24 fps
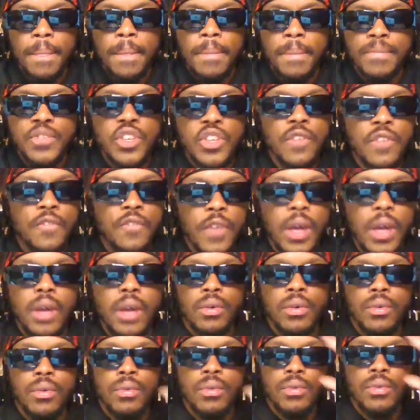To fail.
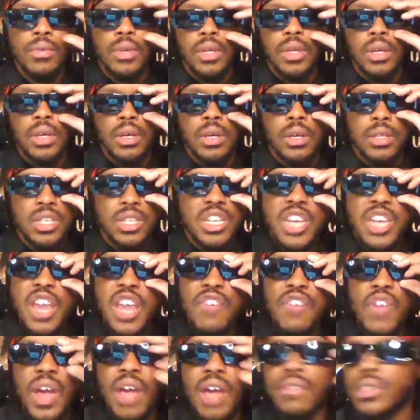To
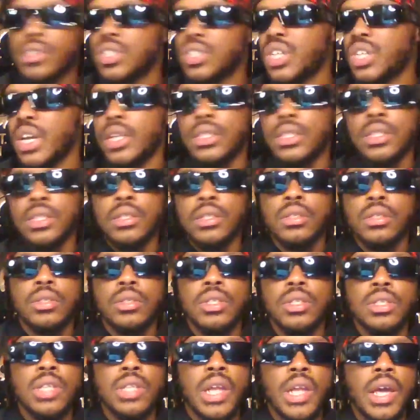never have a chance in
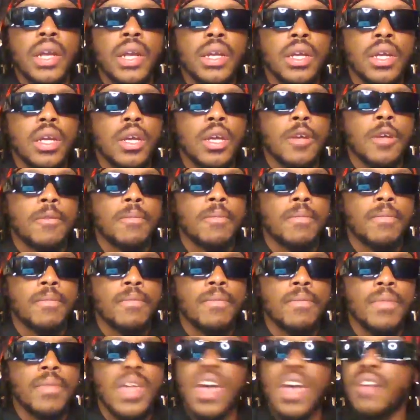this land again.
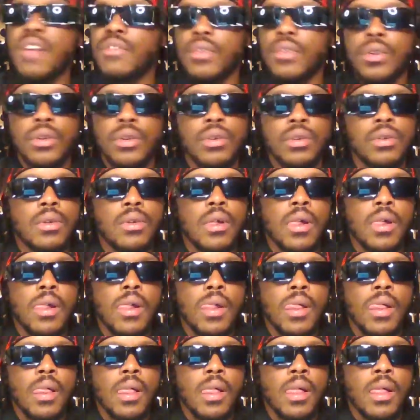Ever.
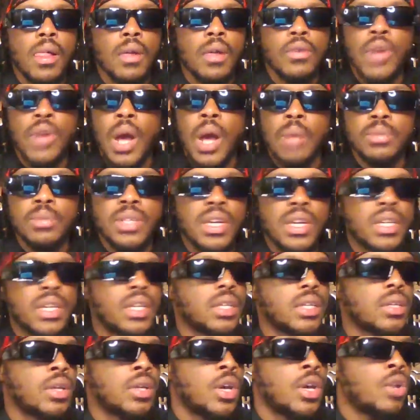You know what I'm
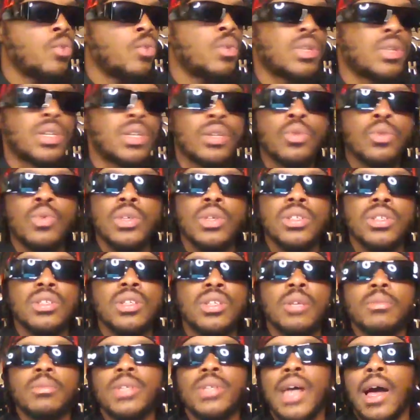saying? We're dealing with a
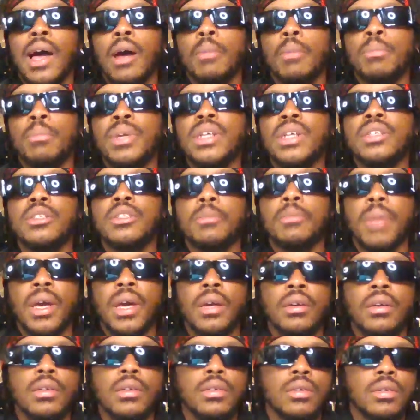subtle beast, man.
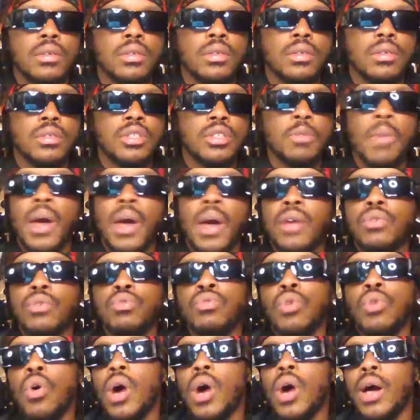Somebody who
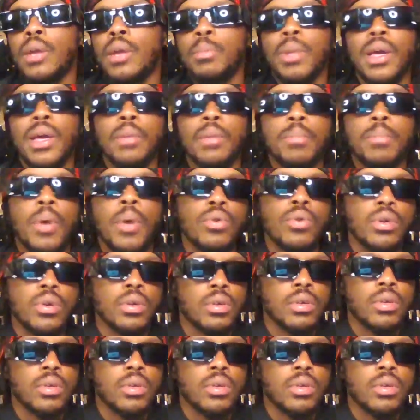know how to play poker.